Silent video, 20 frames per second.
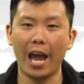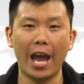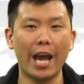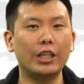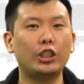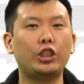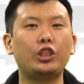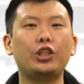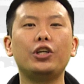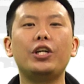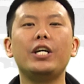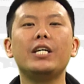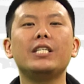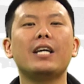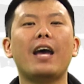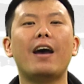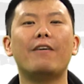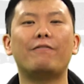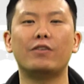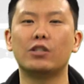And should
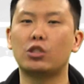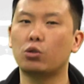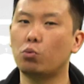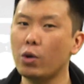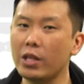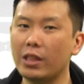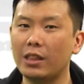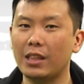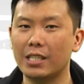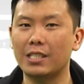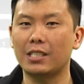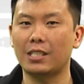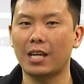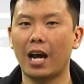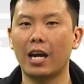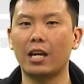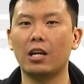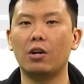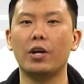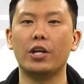his efforts with this
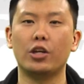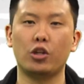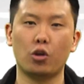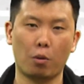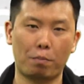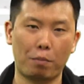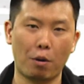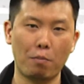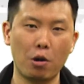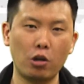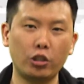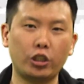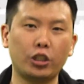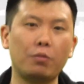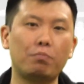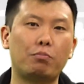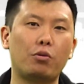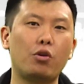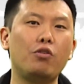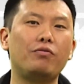title in your
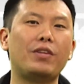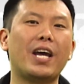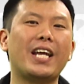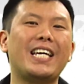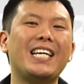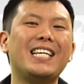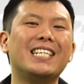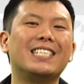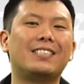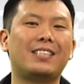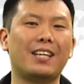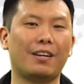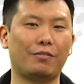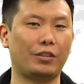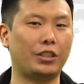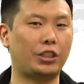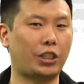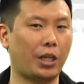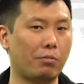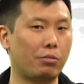promotion prove that he is
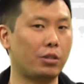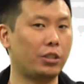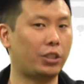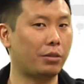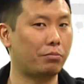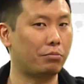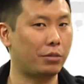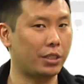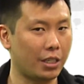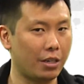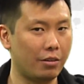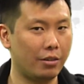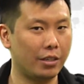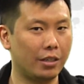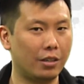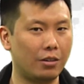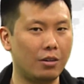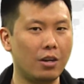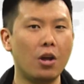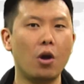definitely championship
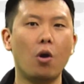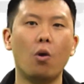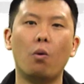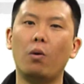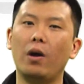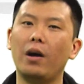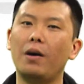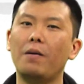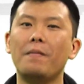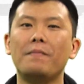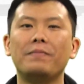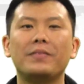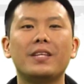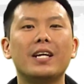material, well,